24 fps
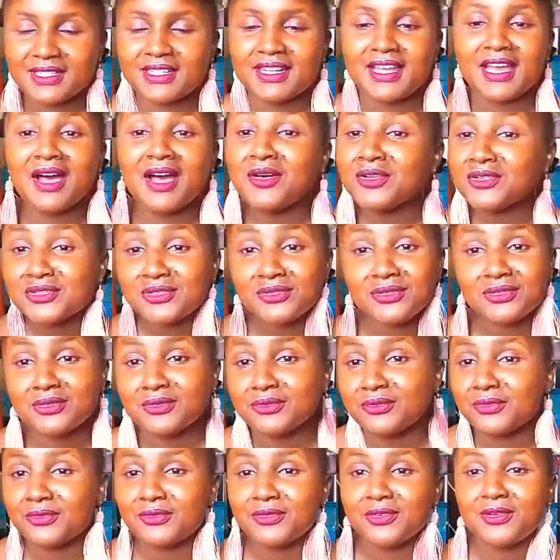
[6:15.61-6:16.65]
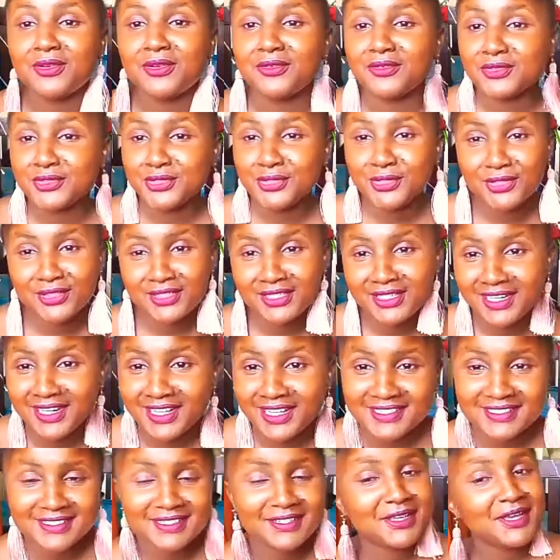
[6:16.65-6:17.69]
in a household full of
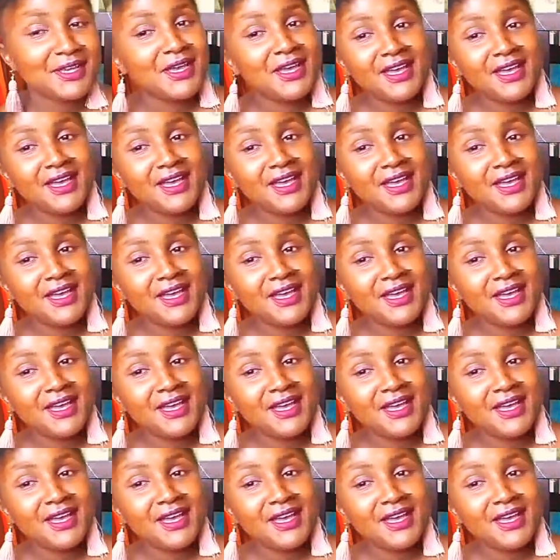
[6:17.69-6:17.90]
toddlers.